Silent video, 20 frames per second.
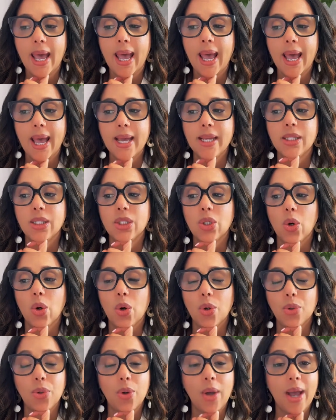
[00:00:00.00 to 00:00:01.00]
And
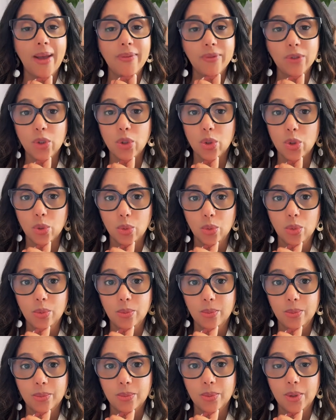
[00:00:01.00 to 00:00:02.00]
all you have to
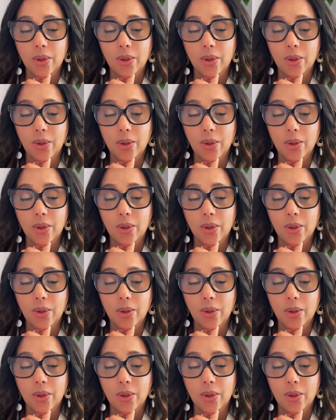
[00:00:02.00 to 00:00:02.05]
do,